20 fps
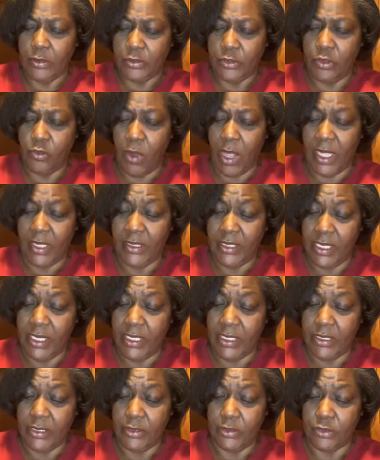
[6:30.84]
Do I
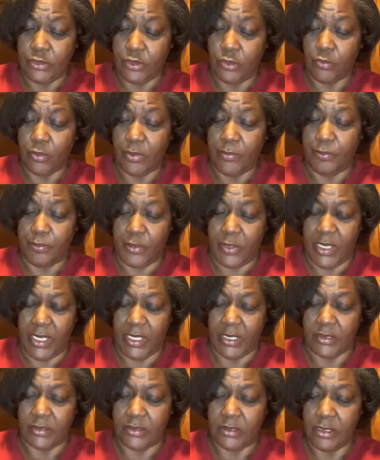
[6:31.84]
need to
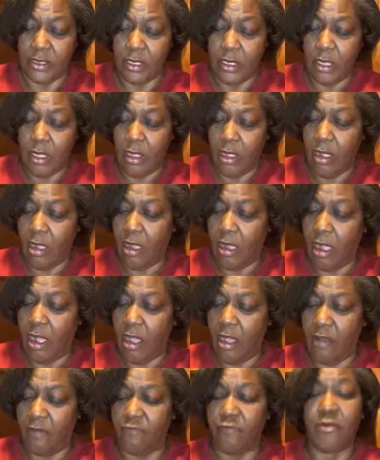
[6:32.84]
repent
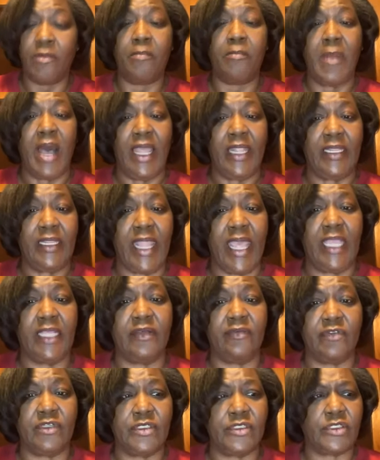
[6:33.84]
of my lack
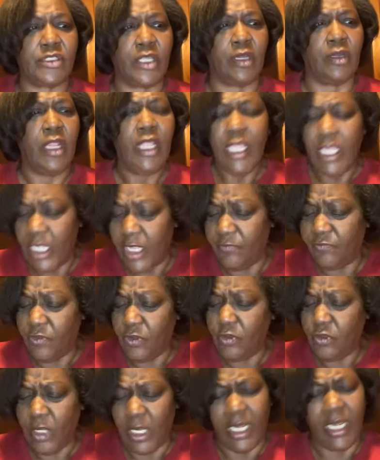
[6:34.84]
of concern? If
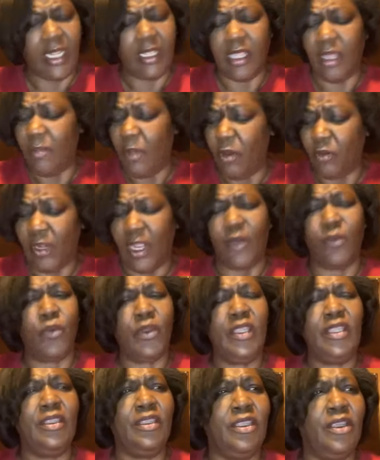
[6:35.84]
you now come on, are
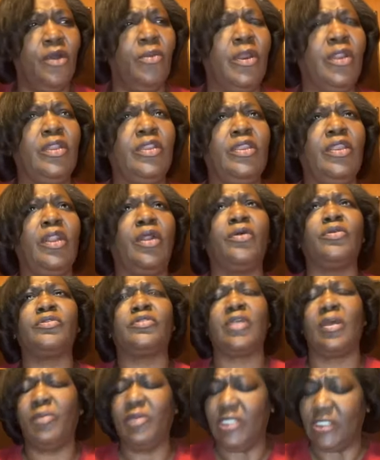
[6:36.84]
we human? You know,
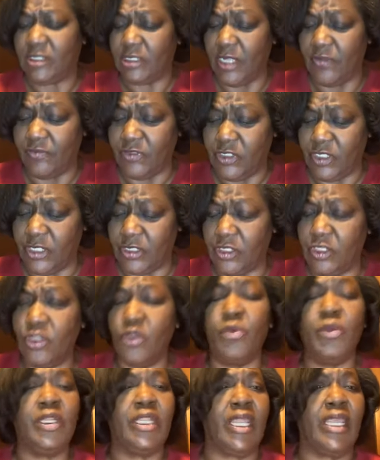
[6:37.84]
some of this stuff is just
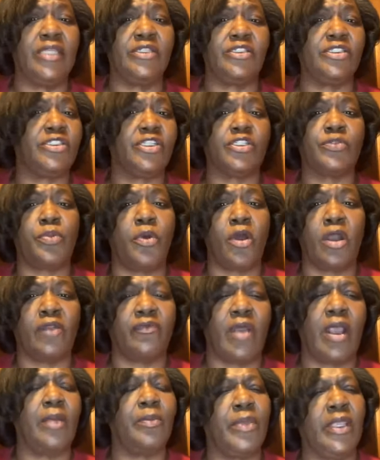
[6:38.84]
human nature, just part
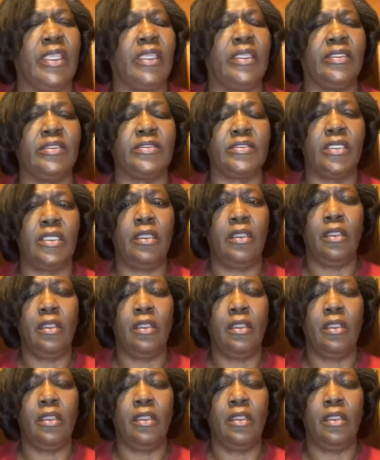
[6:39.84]
of our beings.